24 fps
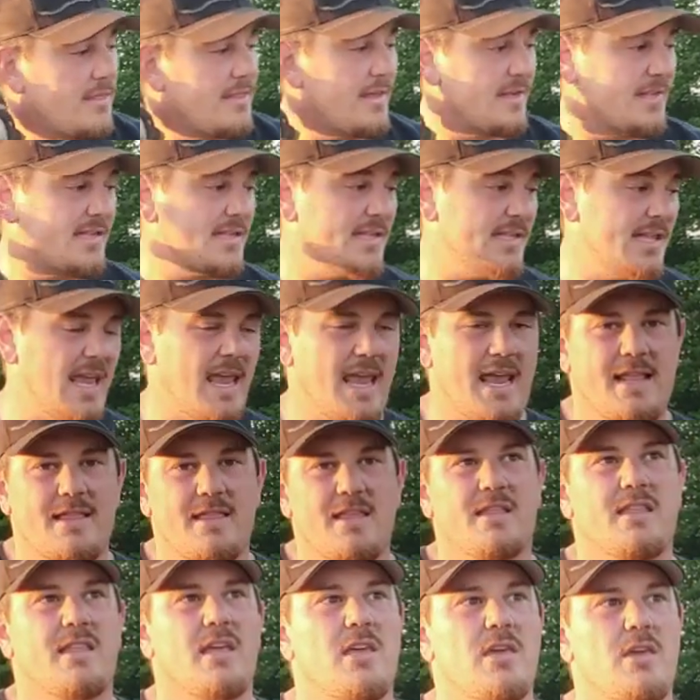the stand
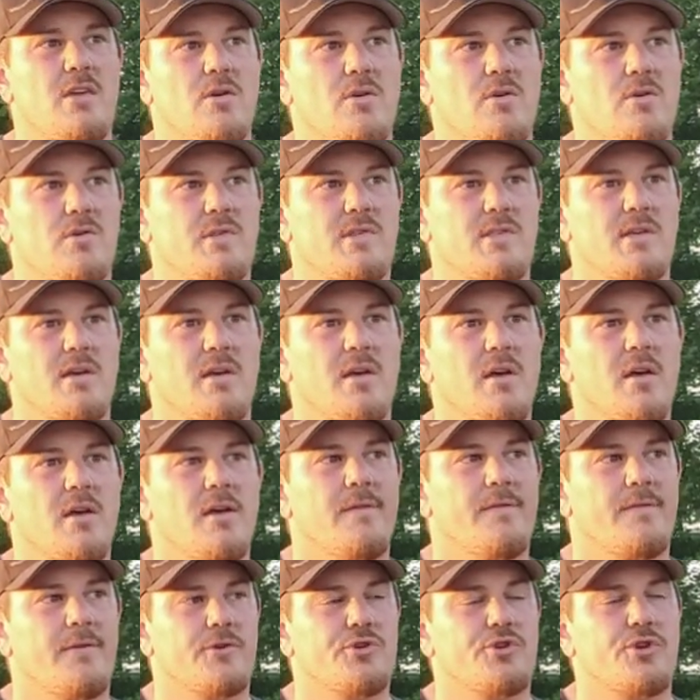that they used
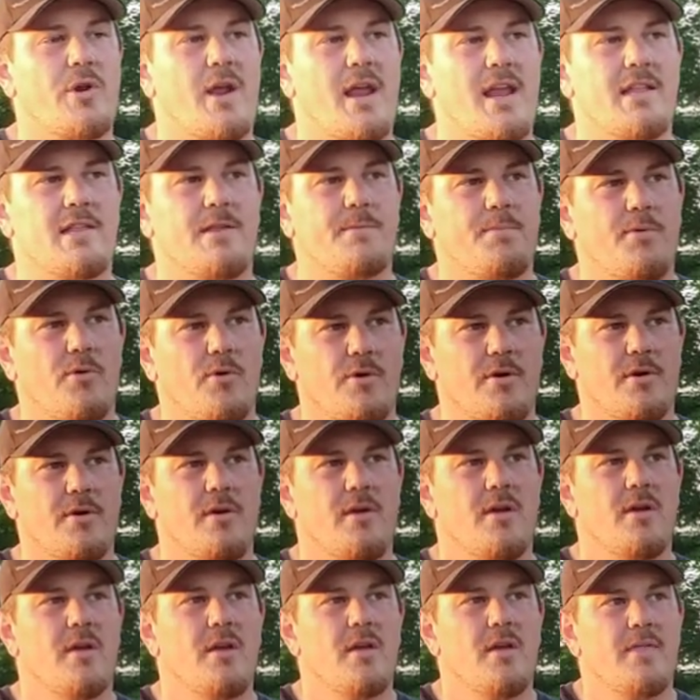for transport
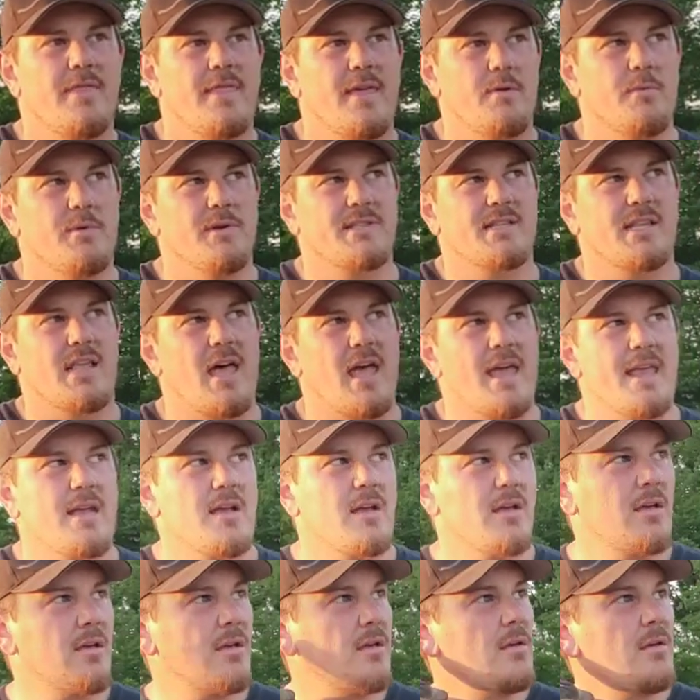that was like
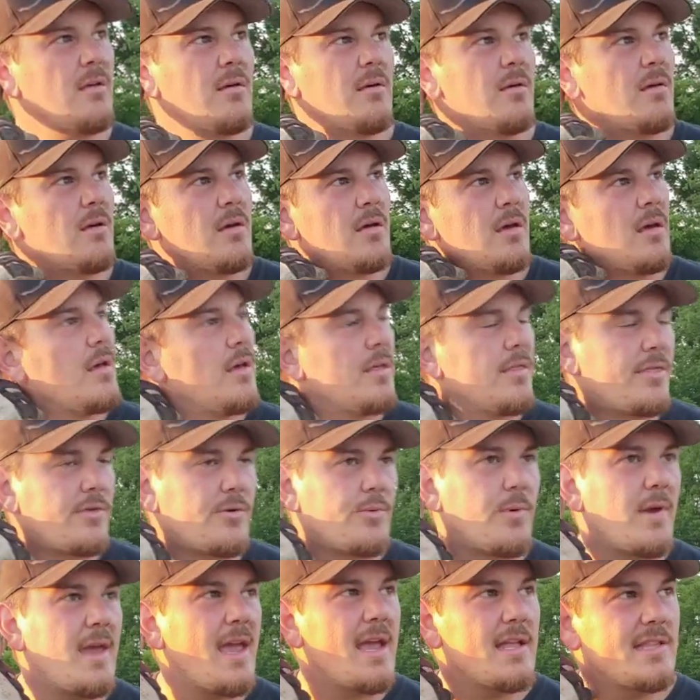
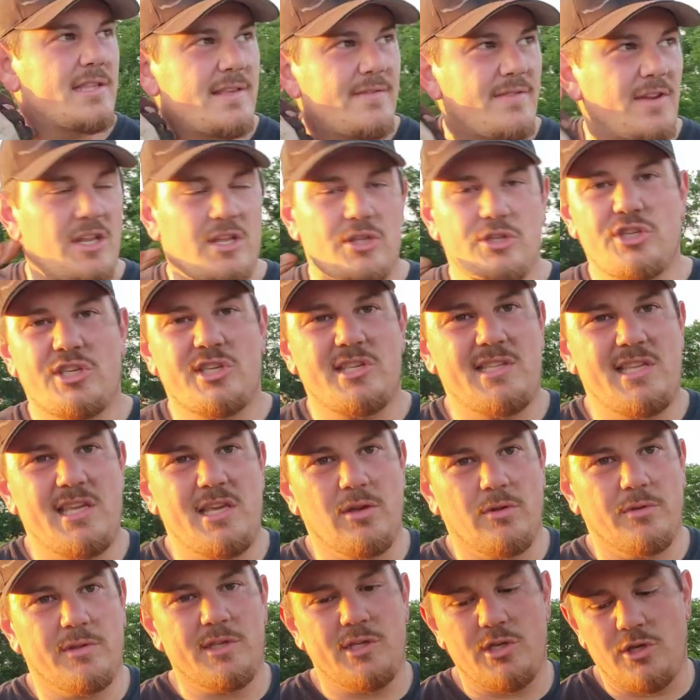three eighths of an inch
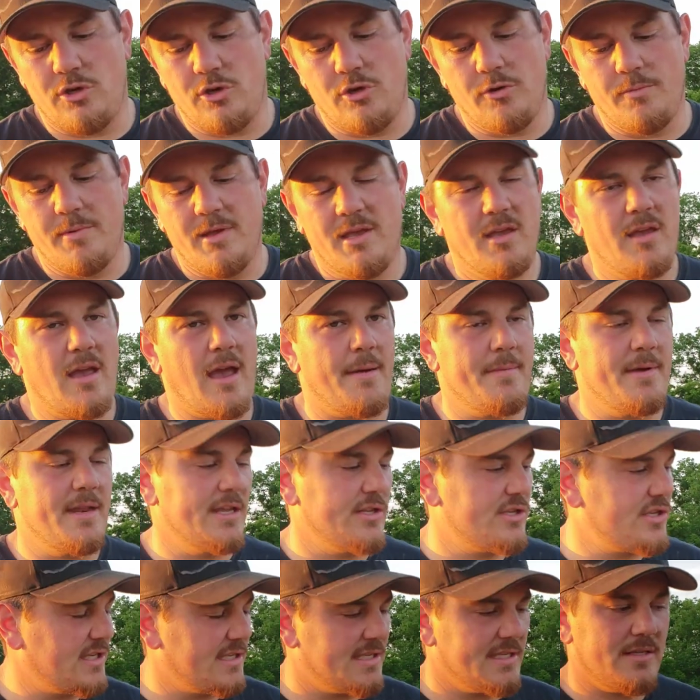steel tube. I mean,
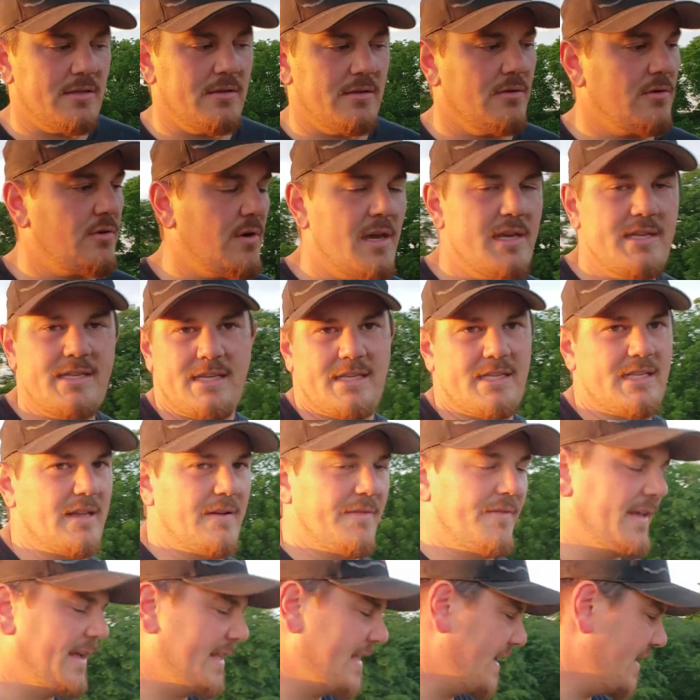it's just crazy
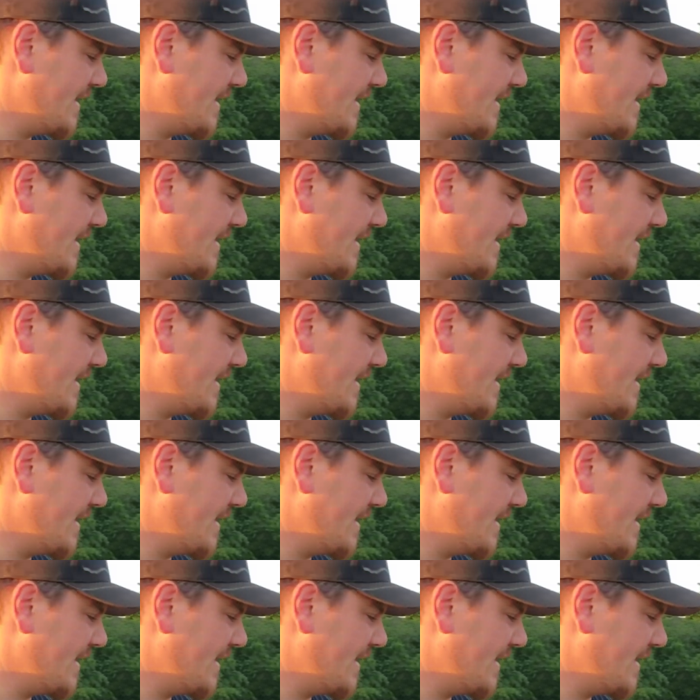stuff like